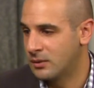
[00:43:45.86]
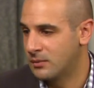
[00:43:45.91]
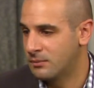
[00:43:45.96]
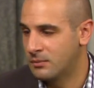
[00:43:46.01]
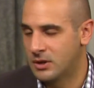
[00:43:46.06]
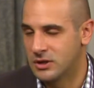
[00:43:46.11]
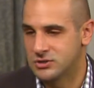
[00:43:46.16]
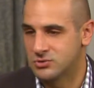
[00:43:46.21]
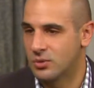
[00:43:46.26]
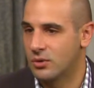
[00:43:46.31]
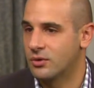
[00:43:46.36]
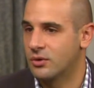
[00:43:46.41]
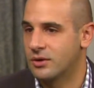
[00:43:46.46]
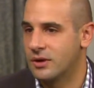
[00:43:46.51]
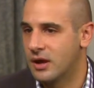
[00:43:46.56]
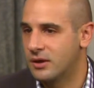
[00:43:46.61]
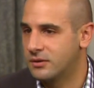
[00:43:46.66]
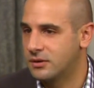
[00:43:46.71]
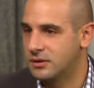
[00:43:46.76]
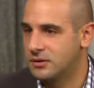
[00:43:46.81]
might as well go
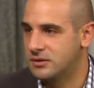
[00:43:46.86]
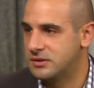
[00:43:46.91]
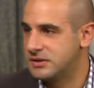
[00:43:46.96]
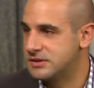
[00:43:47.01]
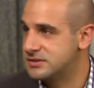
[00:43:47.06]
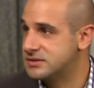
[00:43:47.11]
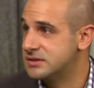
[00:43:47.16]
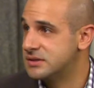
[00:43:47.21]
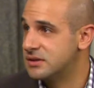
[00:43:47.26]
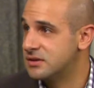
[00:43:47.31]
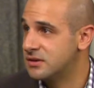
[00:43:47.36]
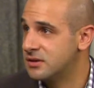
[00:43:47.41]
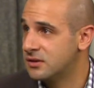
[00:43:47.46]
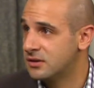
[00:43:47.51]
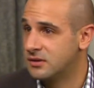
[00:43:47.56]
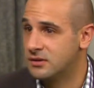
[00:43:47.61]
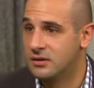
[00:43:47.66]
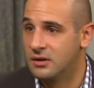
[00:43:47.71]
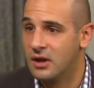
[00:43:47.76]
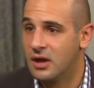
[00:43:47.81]
down to D.C.
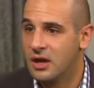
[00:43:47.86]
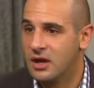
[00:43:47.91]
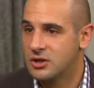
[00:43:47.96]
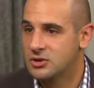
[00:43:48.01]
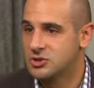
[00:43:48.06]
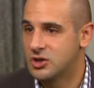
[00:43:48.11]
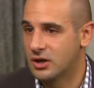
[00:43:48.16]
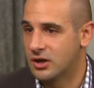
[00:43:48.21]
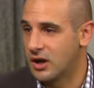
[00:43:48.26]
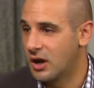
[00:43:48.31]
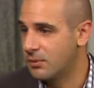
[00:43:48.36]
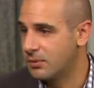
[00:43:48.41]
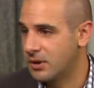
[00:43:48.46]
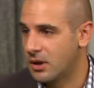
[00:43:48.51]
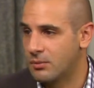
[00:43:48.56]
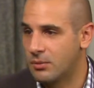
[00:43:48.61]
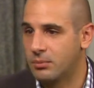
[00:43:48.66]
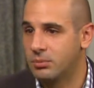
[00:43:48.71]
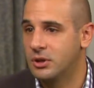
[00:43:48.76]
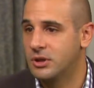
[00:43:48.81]
and check it out,
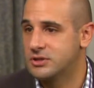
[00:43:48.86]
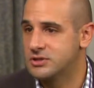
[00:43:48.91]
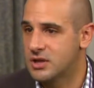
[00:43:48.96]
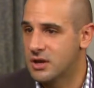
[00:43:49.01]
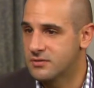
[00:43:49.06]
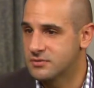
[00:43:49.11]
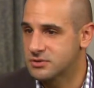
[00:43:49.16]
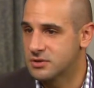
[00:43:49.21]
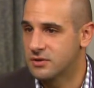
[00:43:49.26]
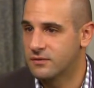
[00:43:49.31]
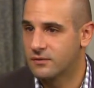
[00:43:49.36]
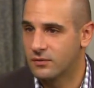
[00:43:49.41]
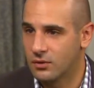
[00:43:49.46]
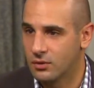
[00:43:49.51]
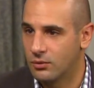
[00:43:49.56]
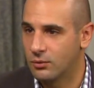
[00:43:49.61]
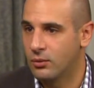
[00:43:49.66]
become a police officer for mm -hmm.